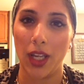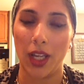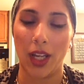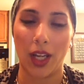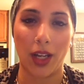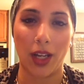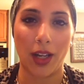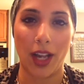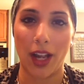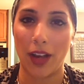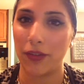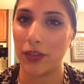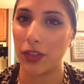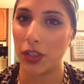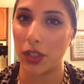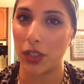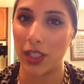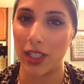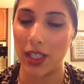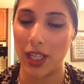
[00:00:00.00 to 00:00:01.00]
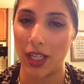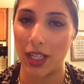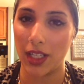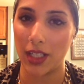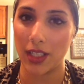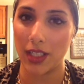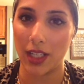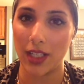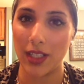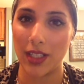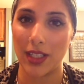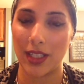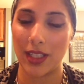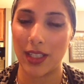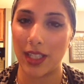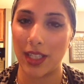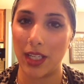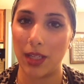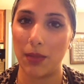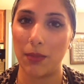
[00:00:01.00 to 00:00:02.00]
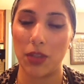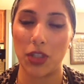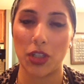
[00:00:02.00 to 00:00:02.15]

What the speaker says: after it does steam,